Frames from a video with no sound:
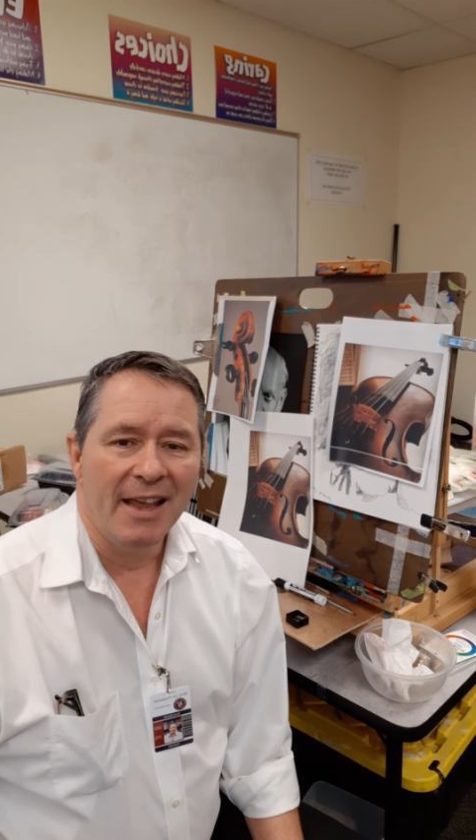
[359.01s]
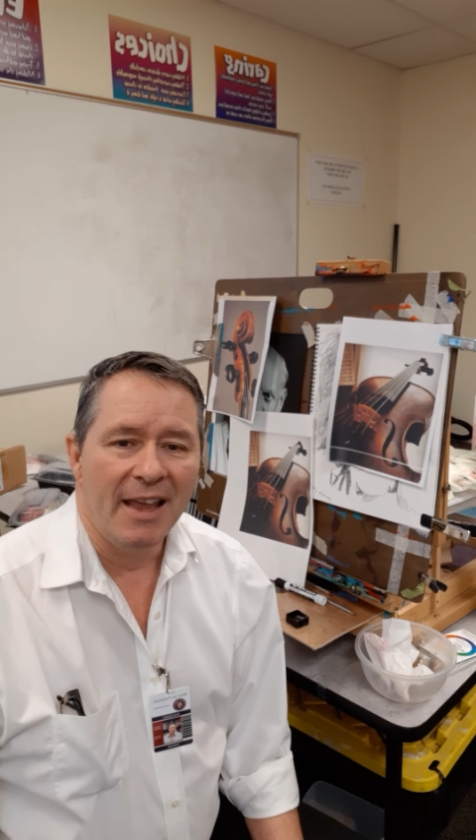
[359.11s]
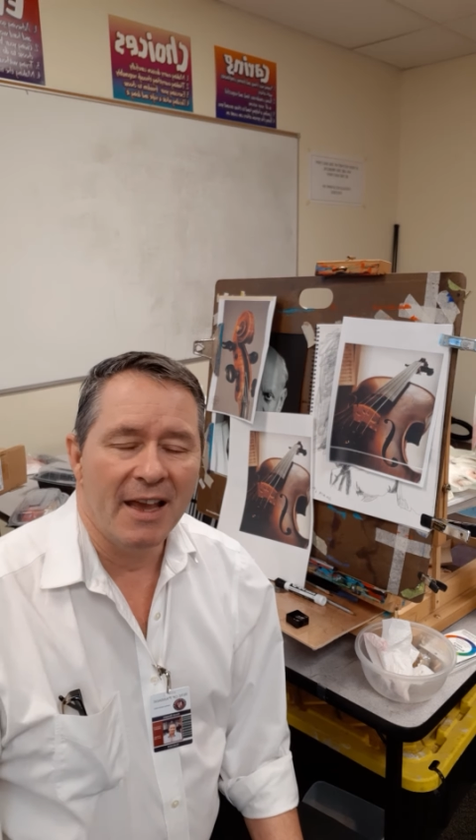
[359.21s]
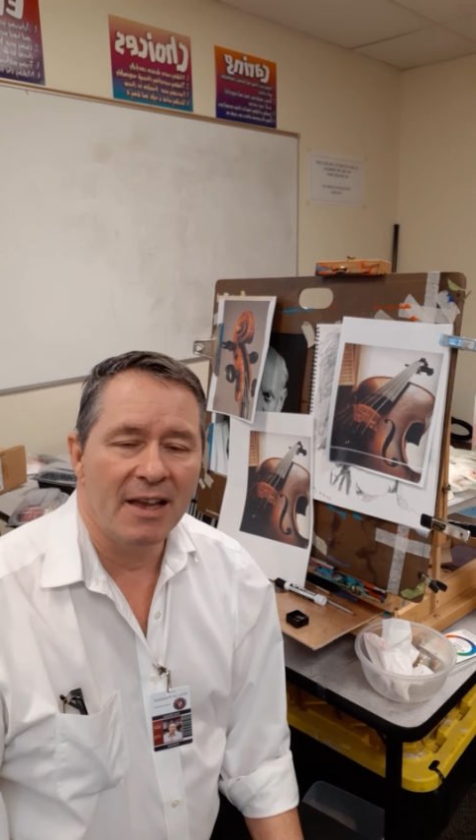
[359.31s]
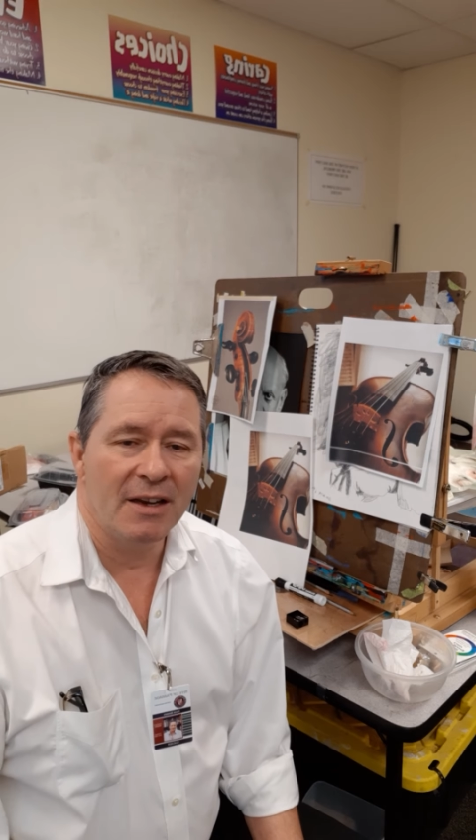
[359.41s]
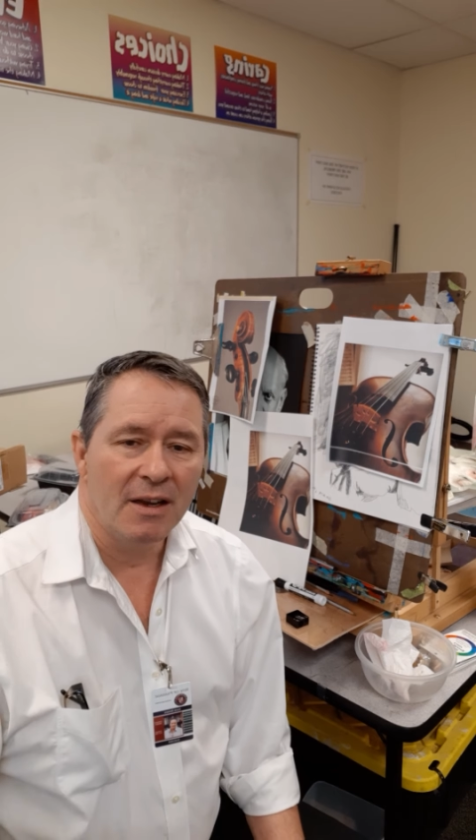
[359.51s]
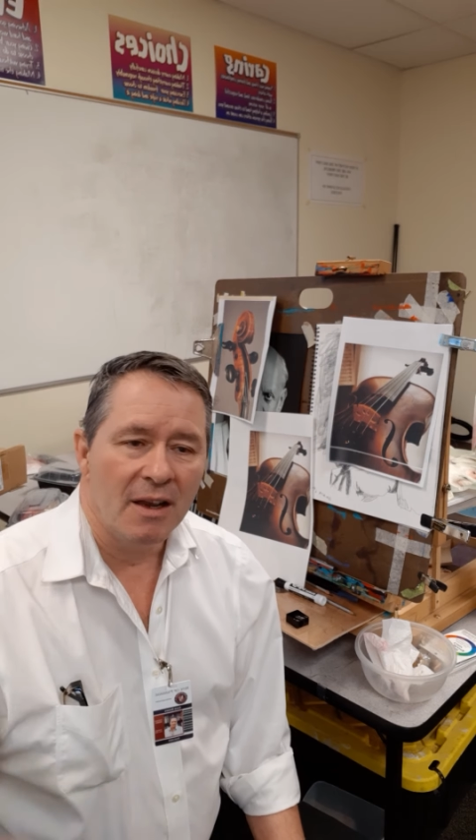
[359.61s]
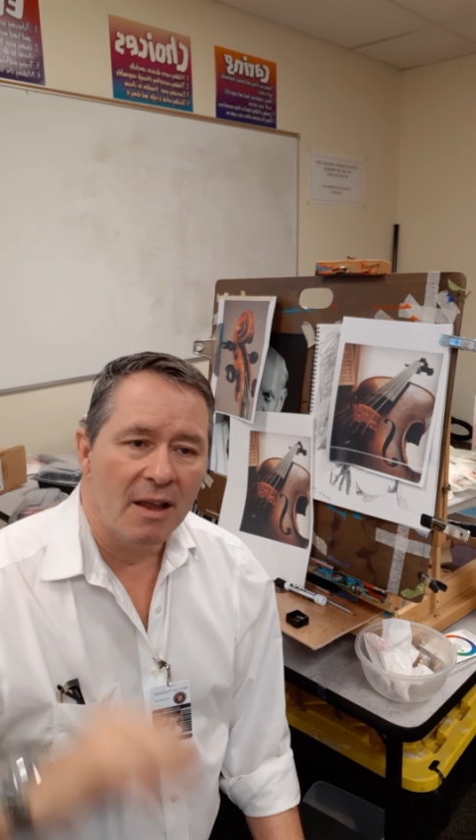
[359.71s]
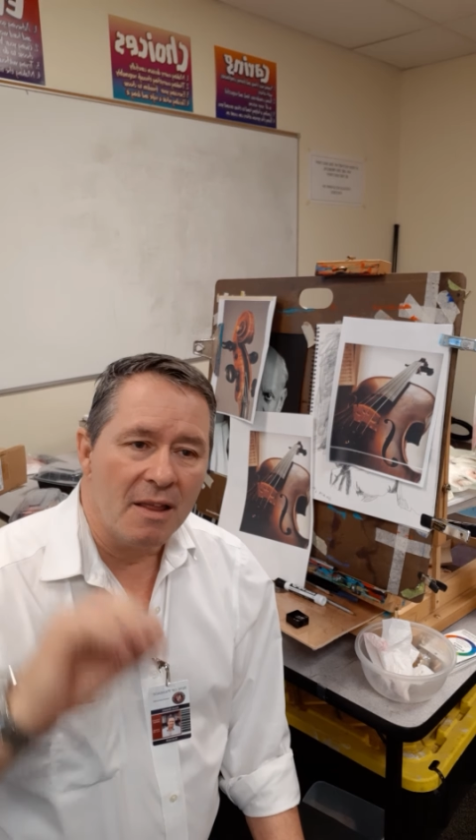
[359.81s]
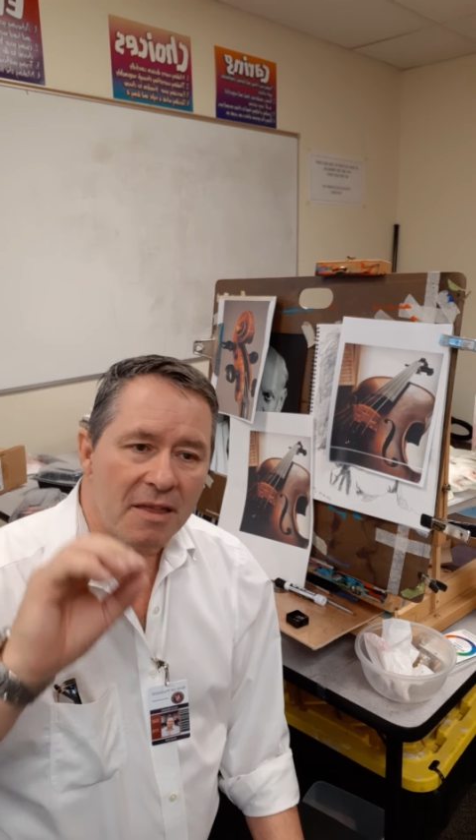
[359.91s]
And
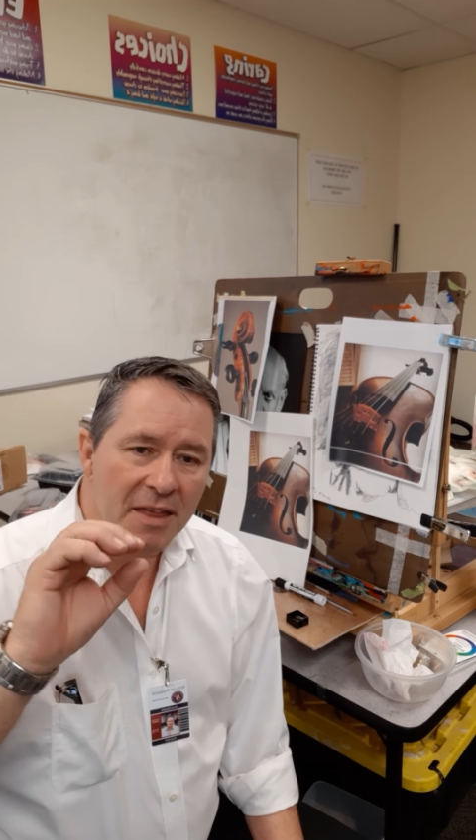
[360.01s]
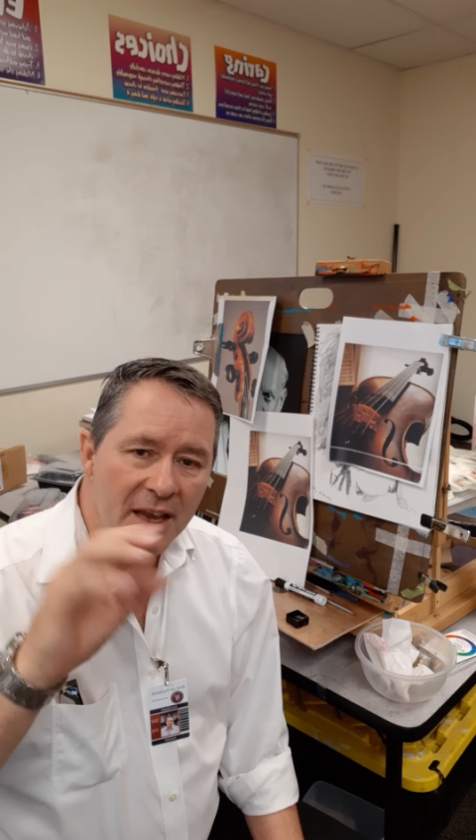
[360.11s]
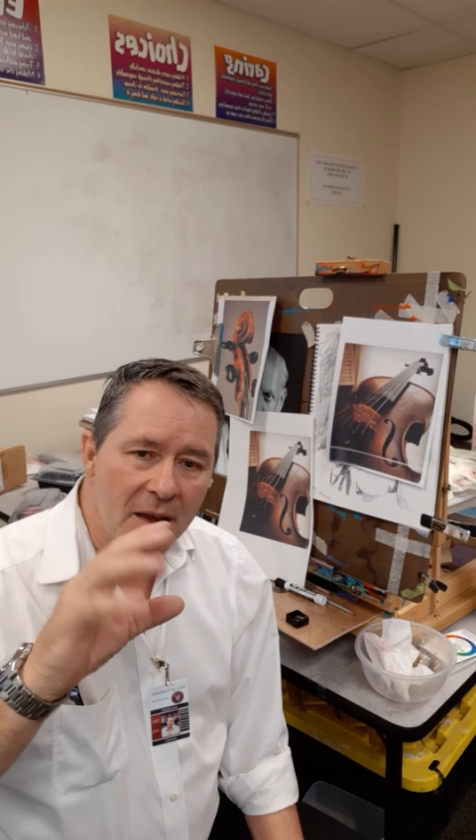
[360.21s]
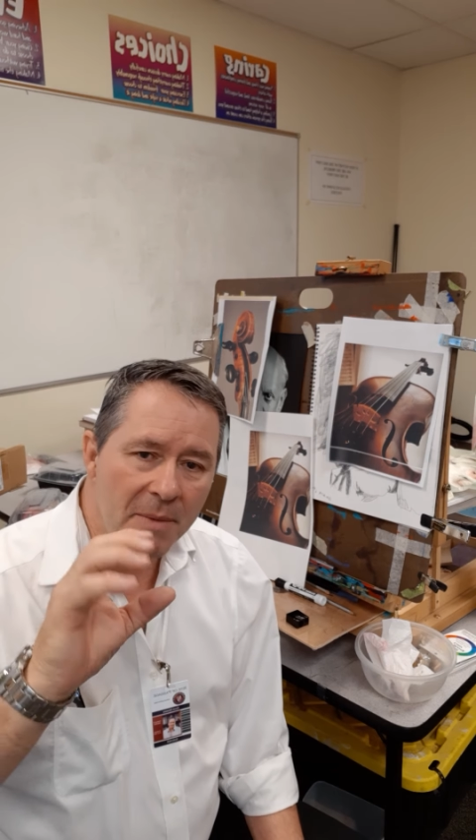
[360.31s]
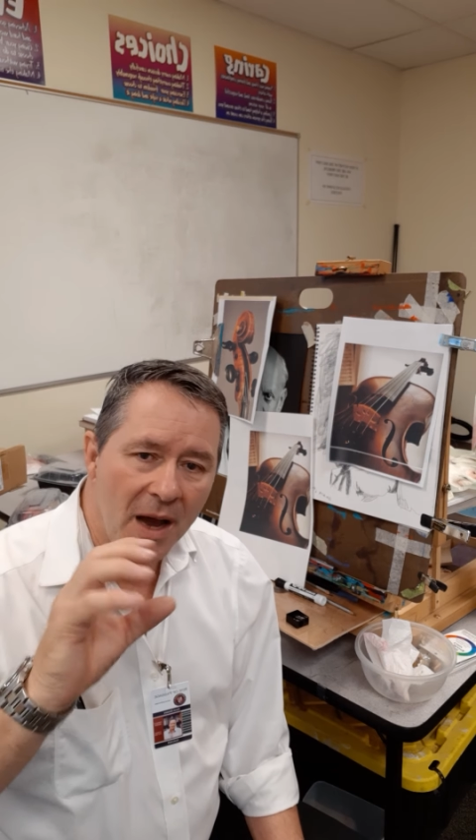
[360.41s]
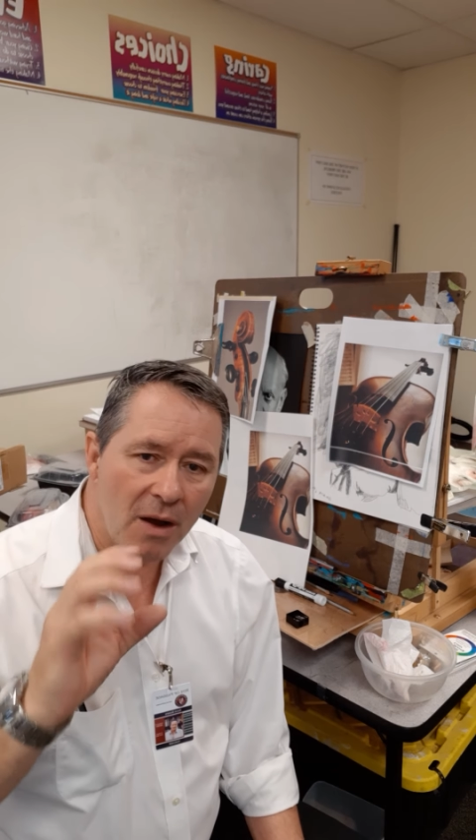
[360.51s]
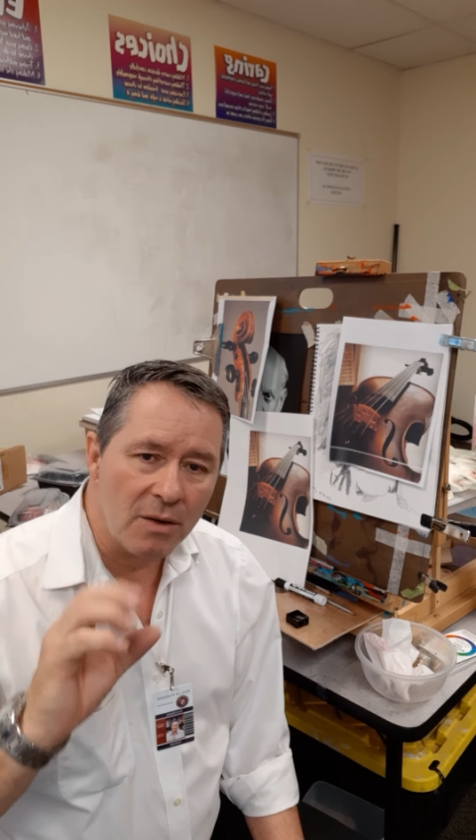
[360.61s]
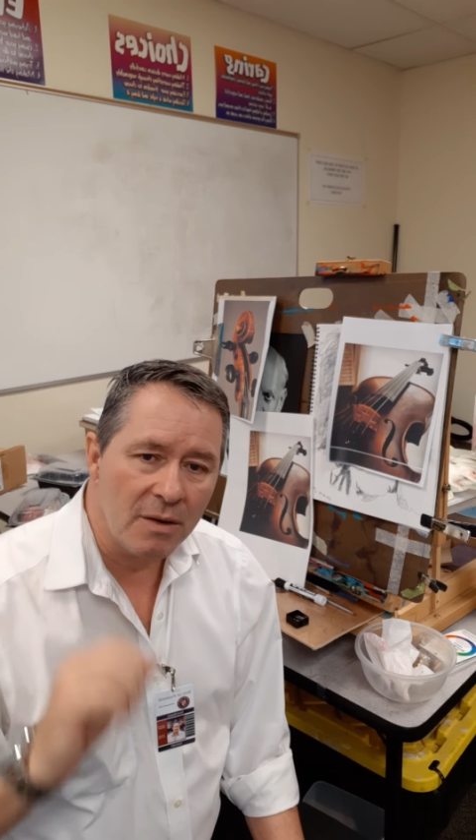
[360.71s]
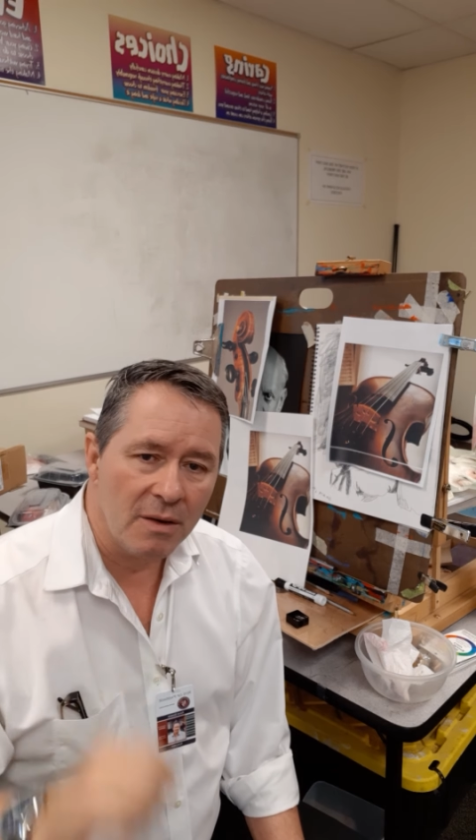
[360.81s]
think about,